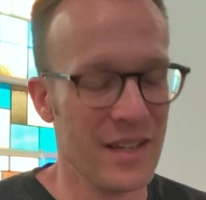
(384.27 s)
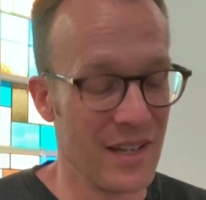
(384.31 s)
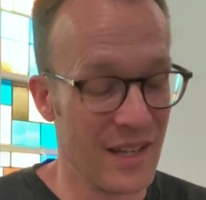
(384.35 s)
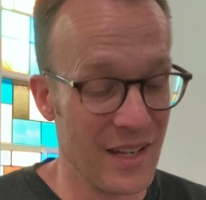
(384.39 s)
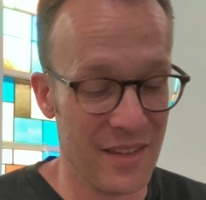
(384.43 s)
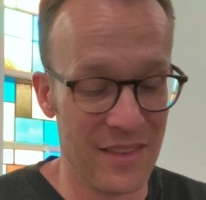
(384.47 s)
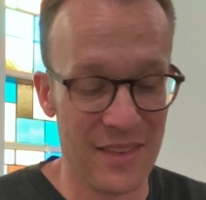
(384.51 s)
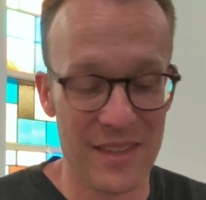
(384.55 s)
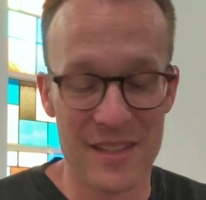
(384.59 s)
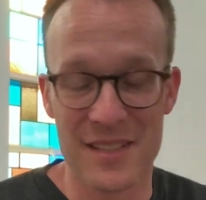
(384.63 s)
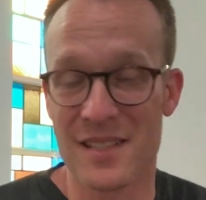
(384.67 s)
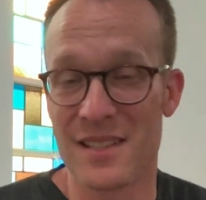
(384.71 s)

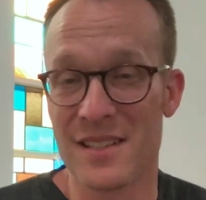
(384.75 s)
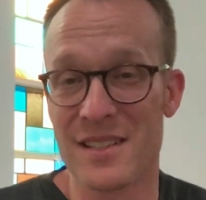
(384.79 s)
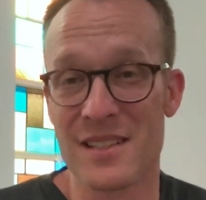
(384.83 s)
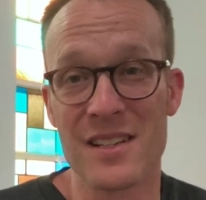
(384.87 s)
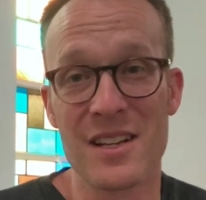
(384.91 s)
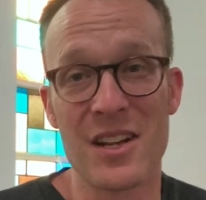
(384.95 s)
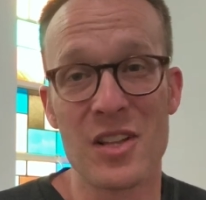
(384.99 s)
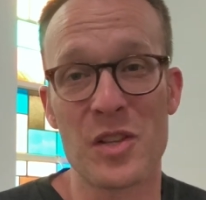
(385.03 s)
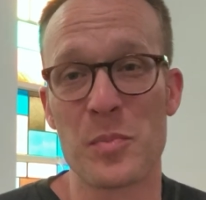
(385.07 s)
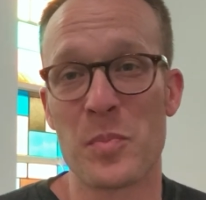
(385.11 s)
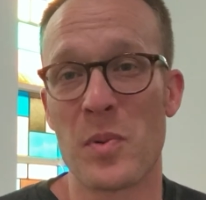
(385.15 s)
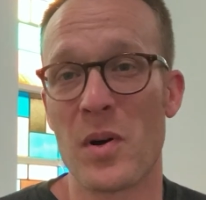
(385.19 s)
And this is
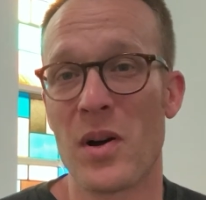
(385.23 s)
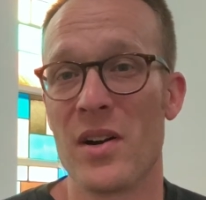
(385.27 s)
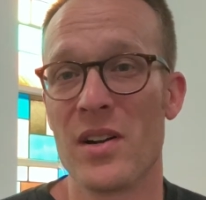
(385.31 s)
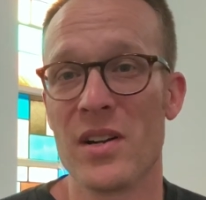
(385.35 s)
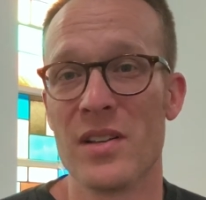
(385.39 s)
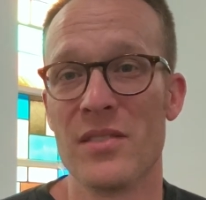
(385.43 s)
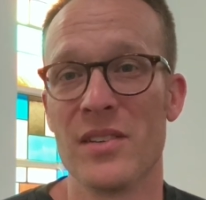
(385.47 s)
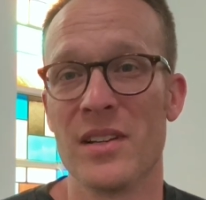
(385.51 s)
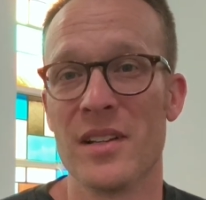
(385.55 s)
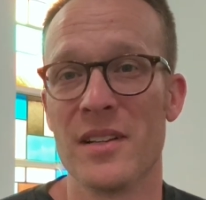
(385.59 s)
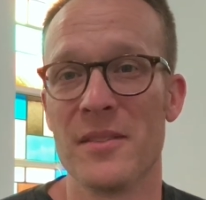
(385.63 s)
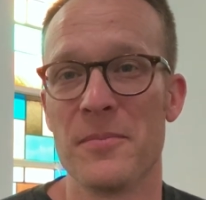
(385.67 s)
another
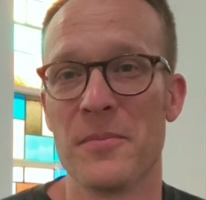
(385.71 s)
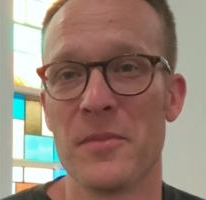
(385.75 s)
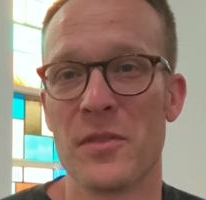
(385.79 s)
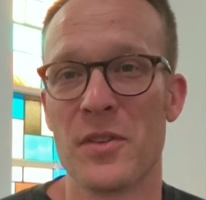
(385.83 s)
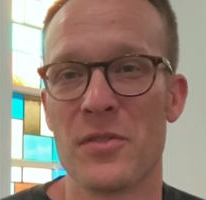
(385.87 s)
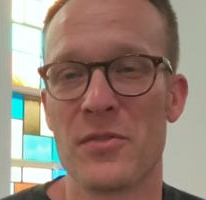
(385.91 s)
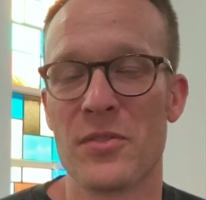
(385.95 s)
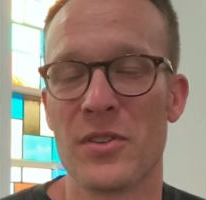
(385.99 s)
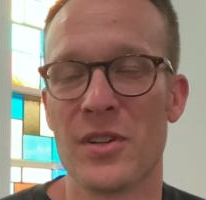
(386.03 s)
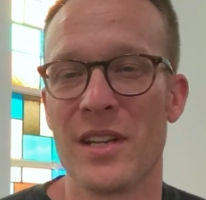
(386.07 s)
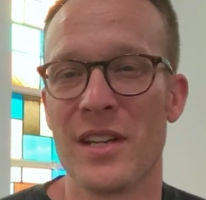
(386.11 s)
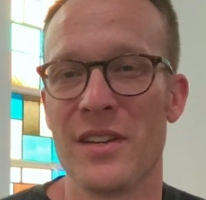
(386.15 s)
part of it,
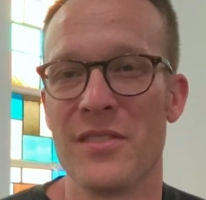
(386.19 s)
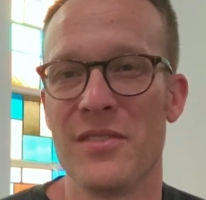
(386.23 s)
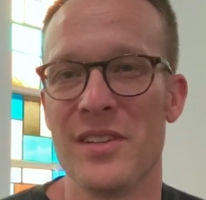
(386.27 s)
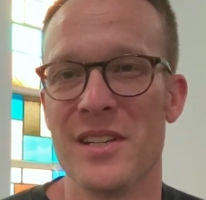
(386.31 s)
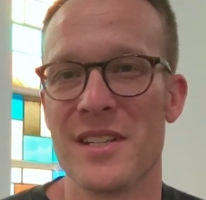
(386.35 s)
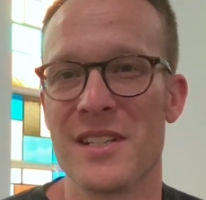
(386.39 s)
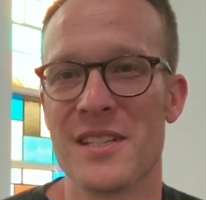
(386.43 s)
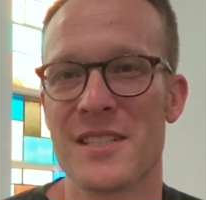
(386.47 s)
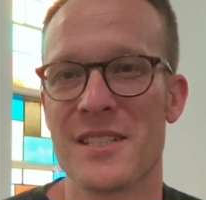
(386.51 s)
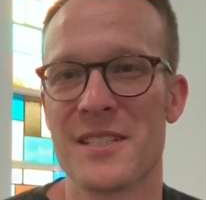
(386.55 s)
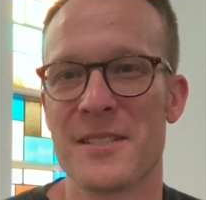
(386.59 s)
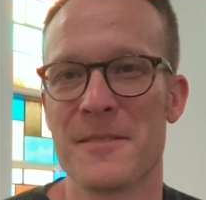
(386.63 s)

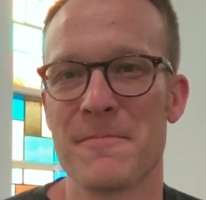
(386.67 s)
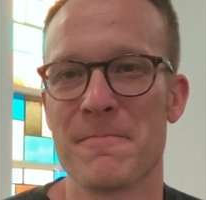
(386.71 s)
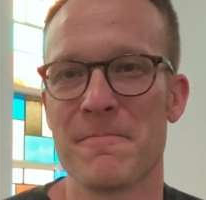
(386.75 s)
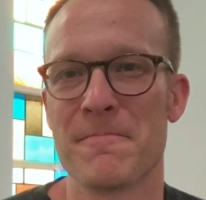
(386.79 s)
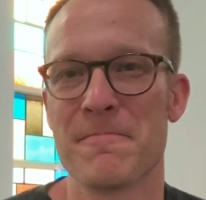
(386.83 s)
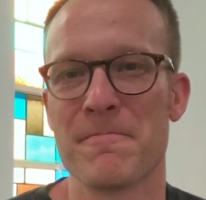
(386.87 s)
forgiveness.